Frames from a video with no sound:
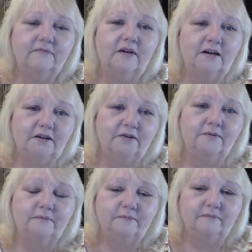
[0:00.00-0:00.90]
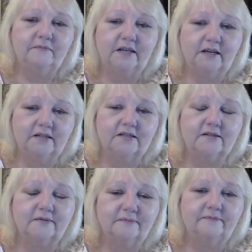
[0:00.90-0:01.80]
I do.
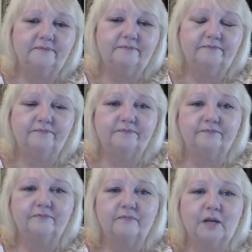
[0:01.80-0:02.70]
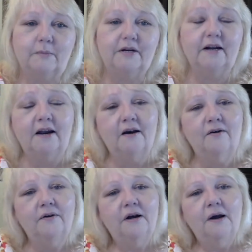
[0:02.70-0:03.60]
Yes. But
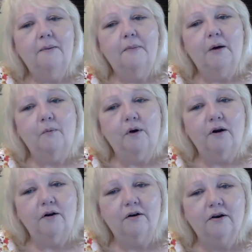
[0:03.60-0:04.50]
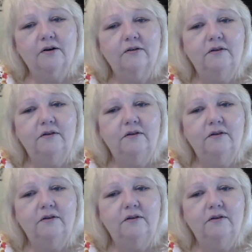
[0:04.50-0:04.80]
now my work,